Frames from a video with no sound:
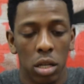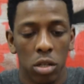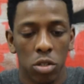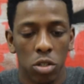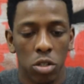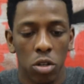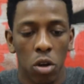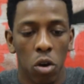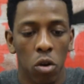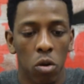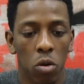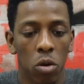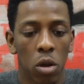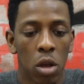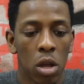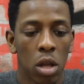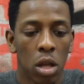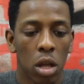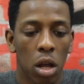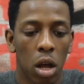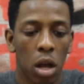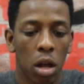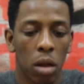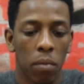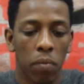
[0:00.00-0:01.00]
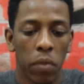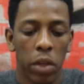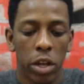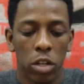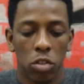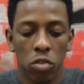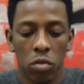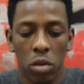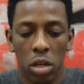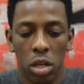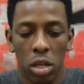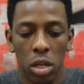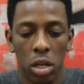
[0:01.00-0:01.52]
So that's
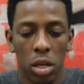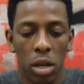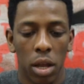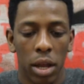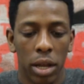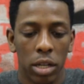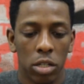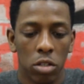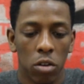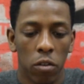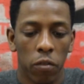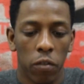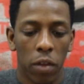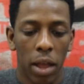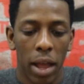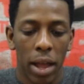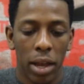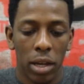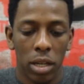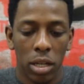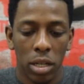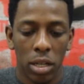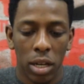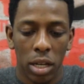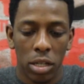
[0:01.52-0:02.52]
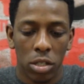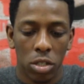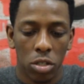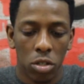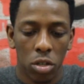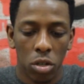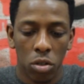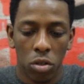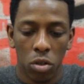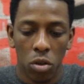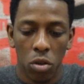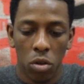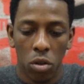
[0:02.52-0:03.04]
really nice of Adidas to
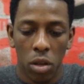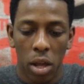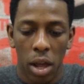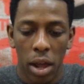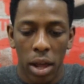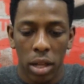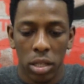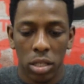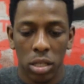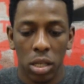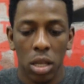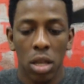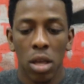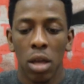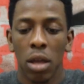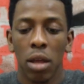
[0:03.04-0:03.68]
do that.